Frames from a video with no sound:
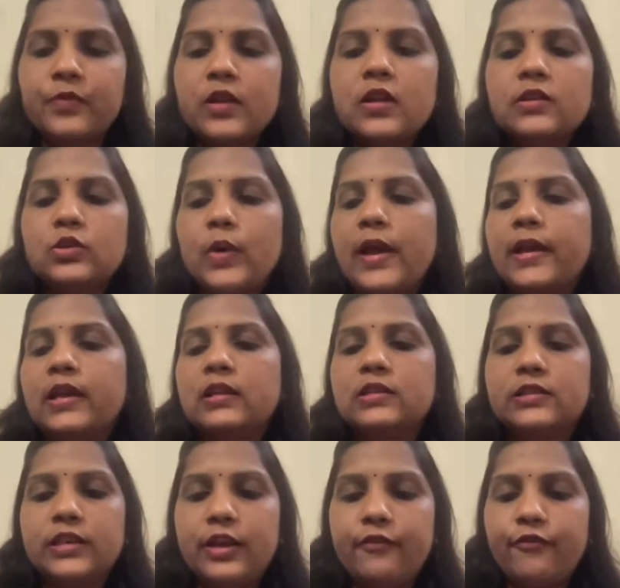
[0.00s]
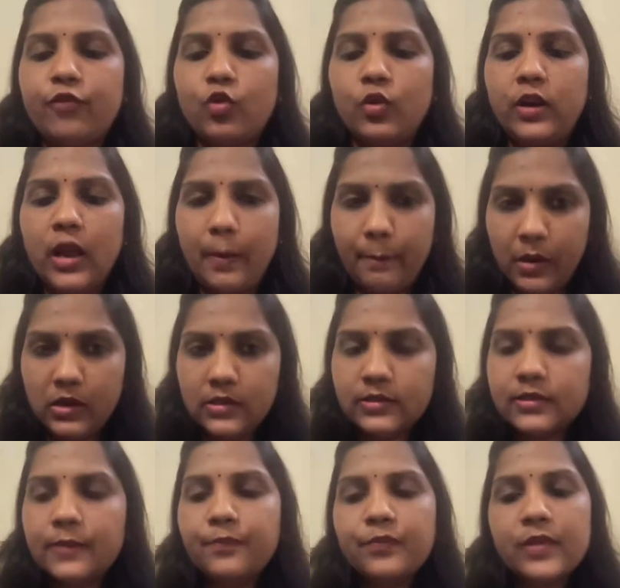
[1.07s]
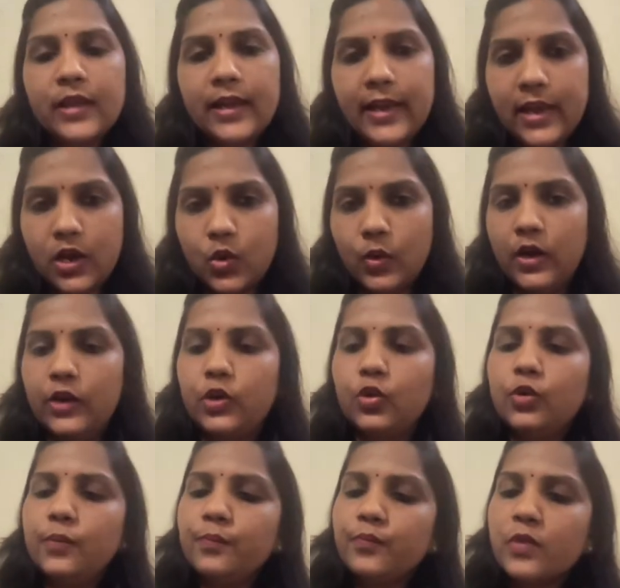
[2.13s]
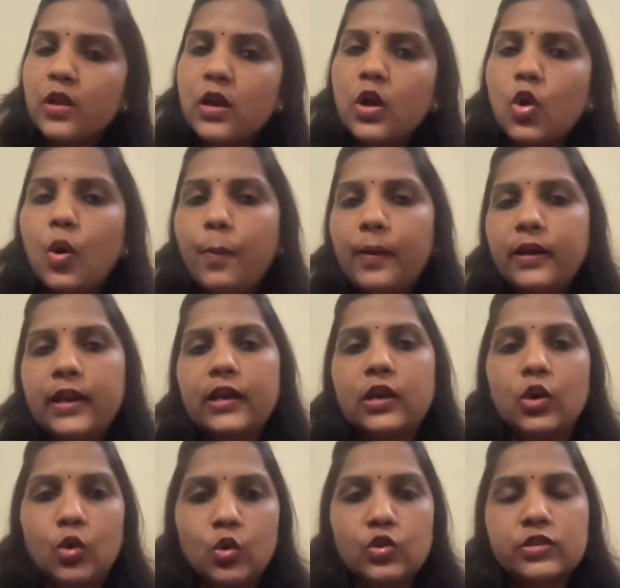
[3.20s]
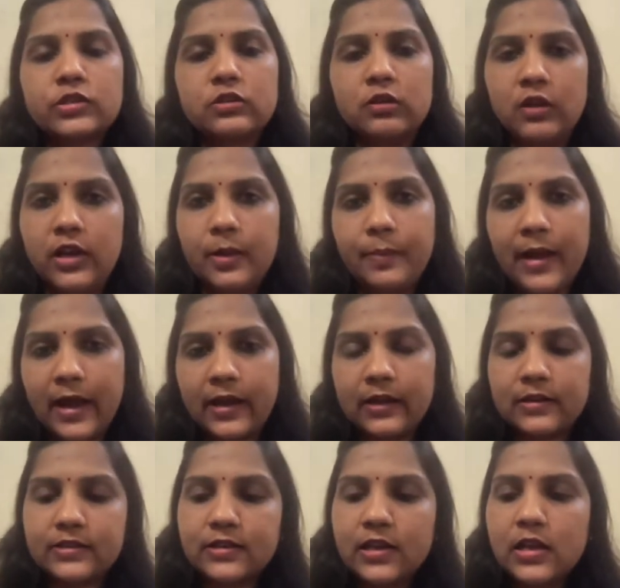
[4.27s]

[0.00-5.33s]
So I can say phone numbers equal to open and close curly brackets.